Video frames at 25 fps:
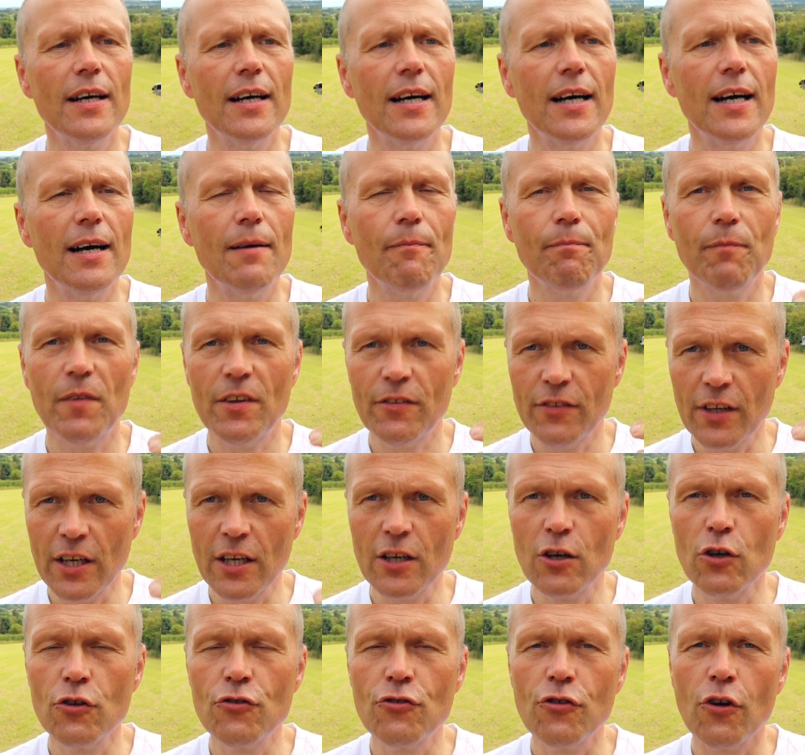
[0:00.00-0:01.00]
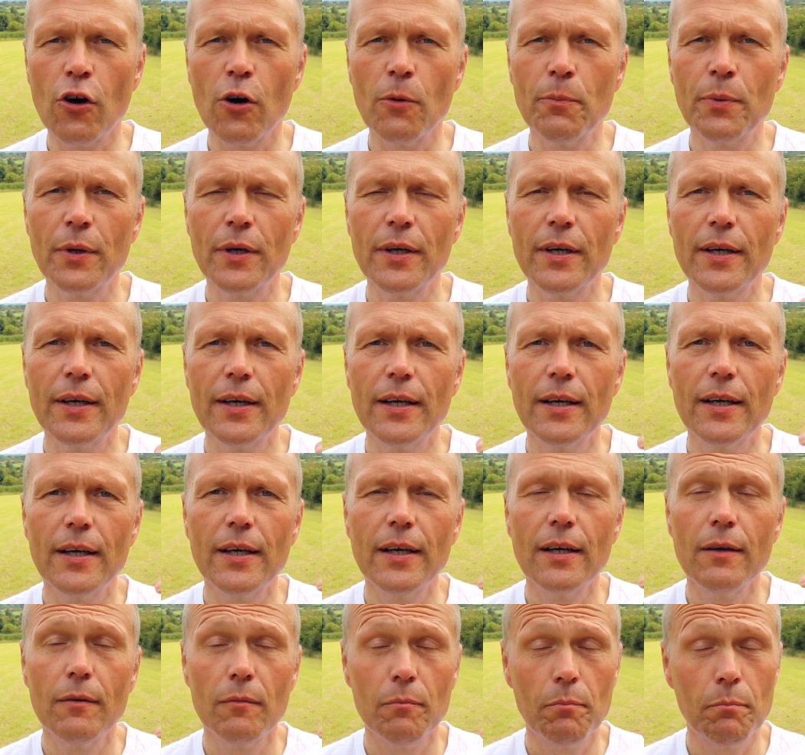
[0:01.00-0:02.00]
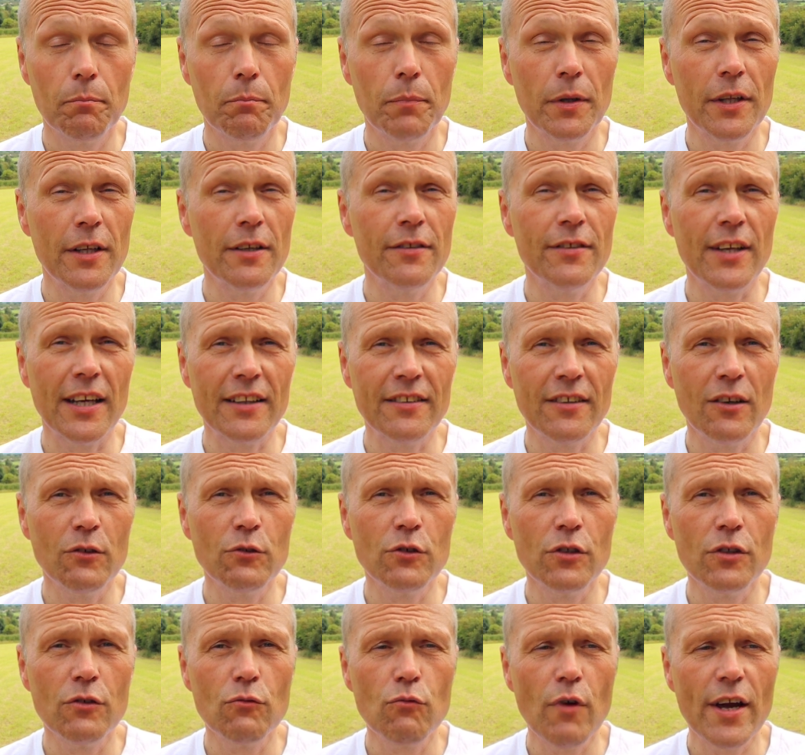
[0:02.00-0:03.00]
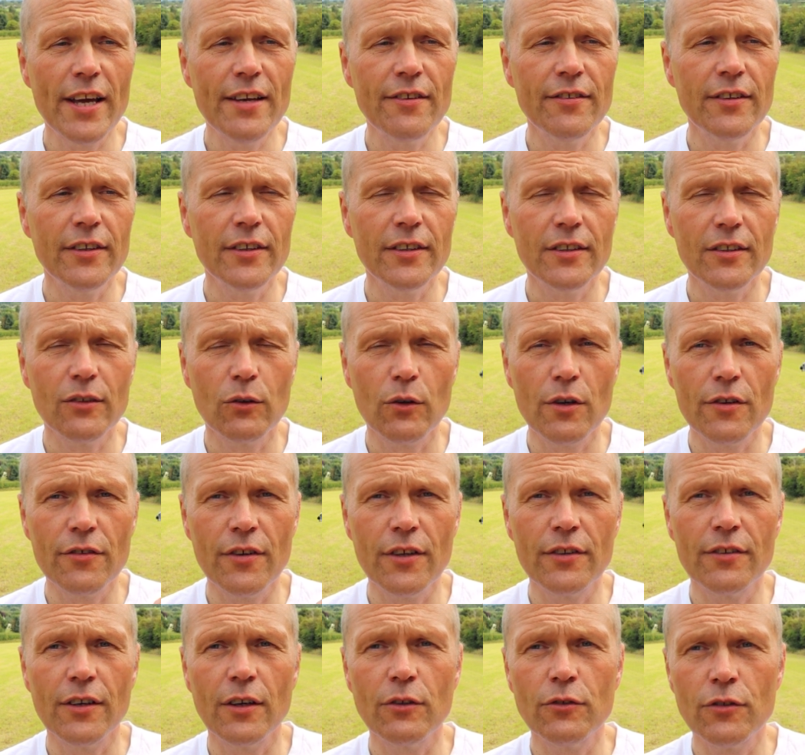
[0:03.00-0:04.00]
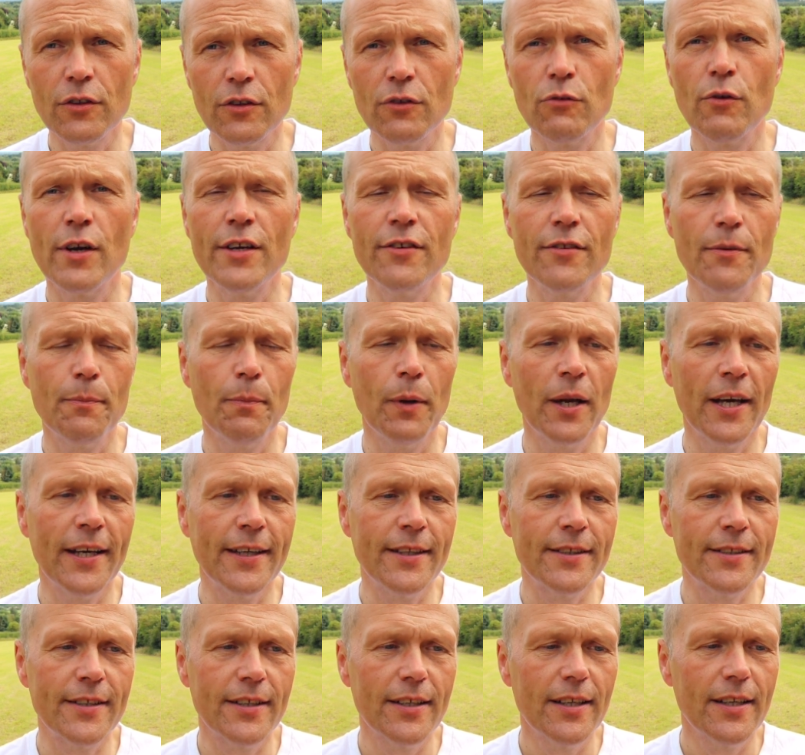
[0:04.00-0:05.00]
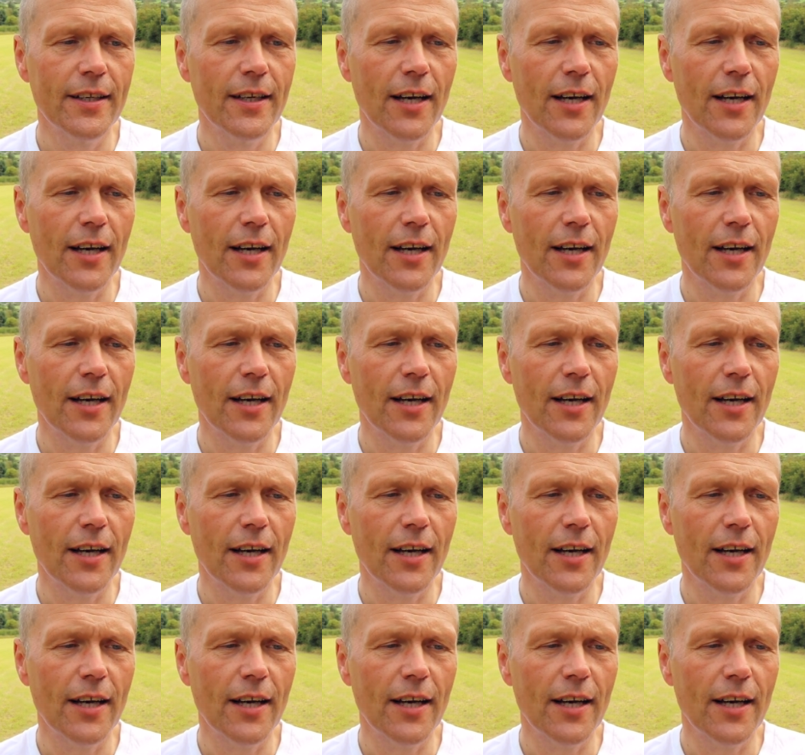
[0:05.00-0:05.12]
It's done a good job, but is that down to the razor, or is it down to the razor blade?